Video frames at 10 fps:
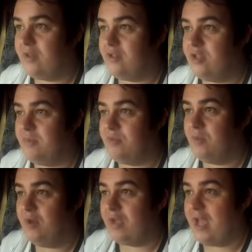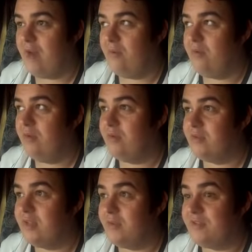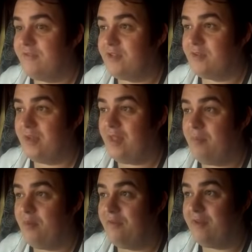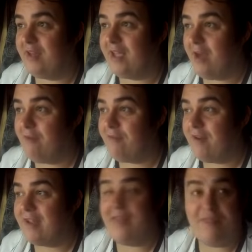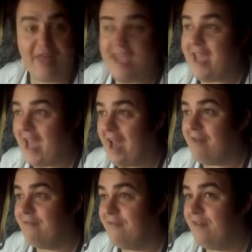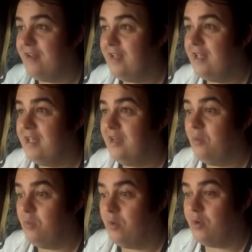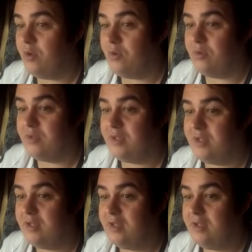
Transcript: into the gym to work out. So it's official now. They're boyfriend and girlfriend, and they have woohooed